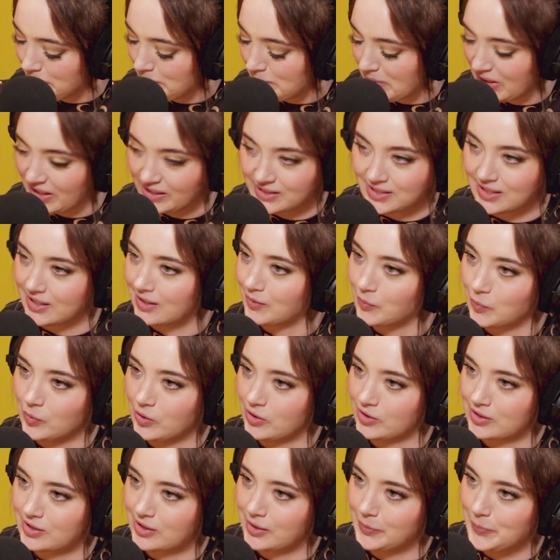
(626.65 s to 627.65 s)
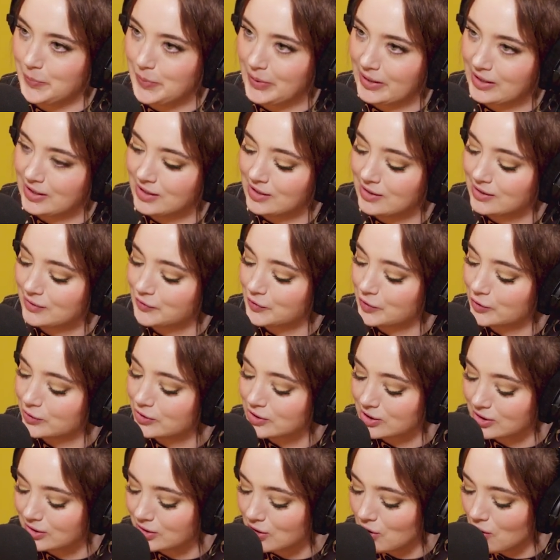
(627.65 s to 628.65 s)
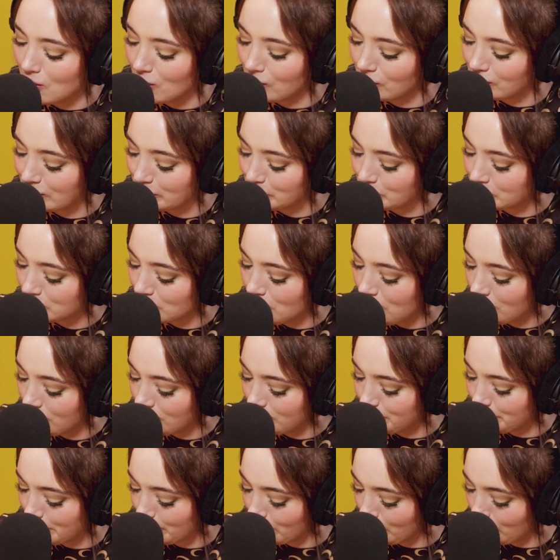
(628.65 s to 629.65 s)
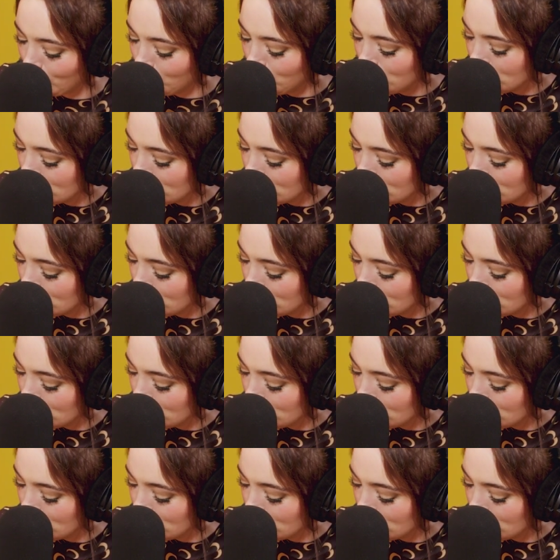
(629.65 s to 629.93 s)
but I didn't want to combine these foods at all. It was horrible.